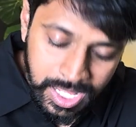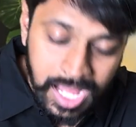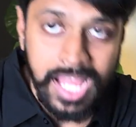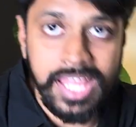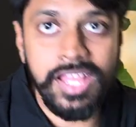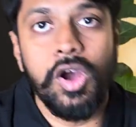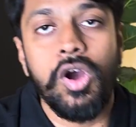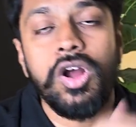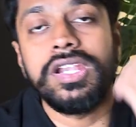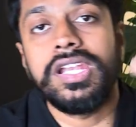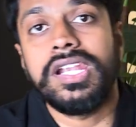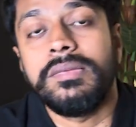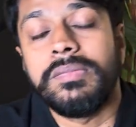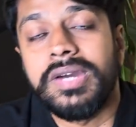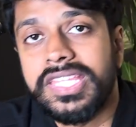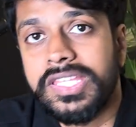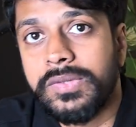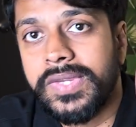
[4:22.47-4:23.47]
I ordered,
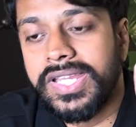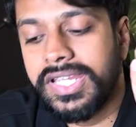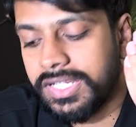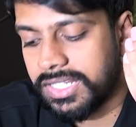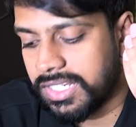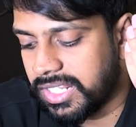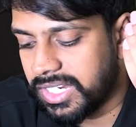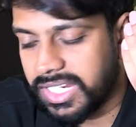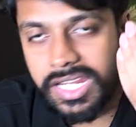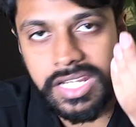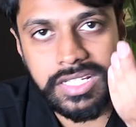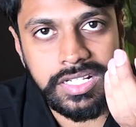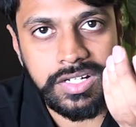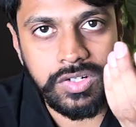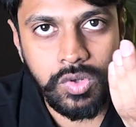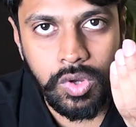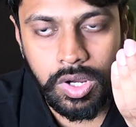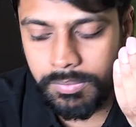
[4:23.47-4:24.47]
by the way,
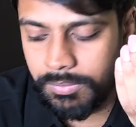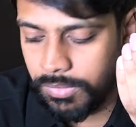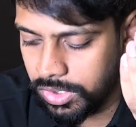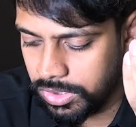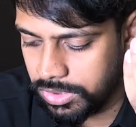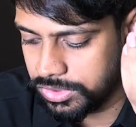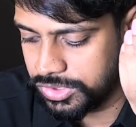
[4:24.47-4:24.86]
creator combo.